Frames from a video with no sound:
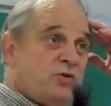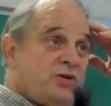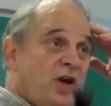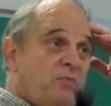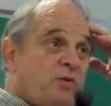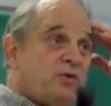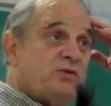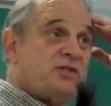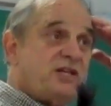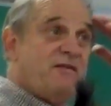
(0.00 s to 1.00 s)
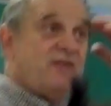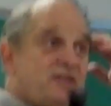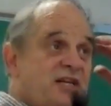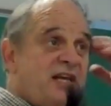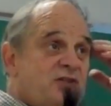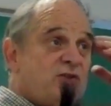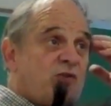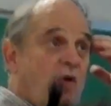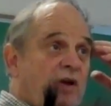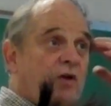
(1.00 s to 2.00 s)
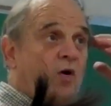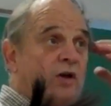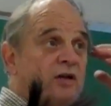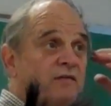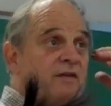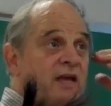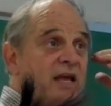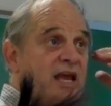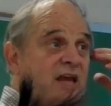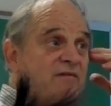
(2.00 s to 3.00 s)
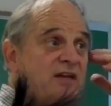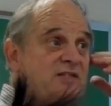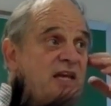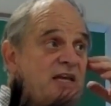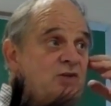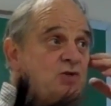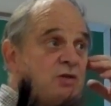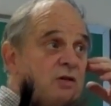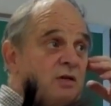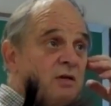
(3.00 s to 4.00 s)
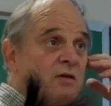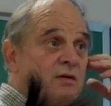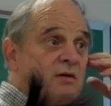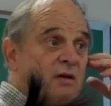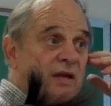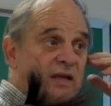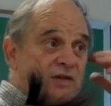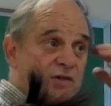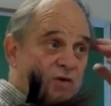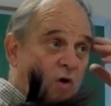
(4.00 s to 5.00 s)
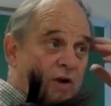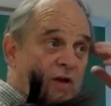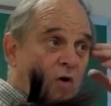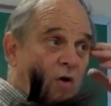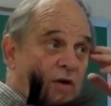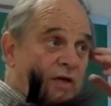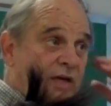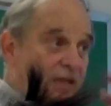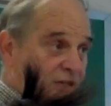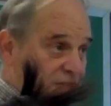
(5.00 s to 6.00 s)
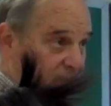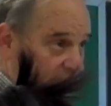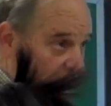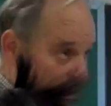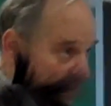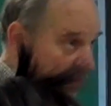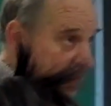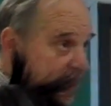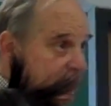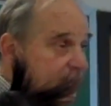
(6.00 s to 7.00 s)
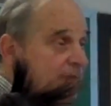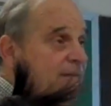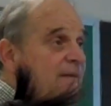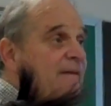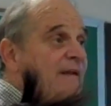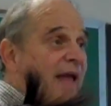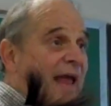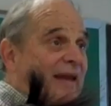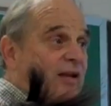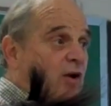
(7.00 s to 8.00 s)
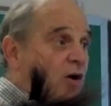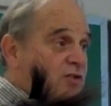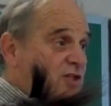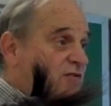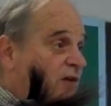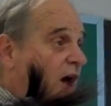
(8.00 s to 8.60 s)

pituitary produces FSH. The target organ of FSH is the ovary, and it causes the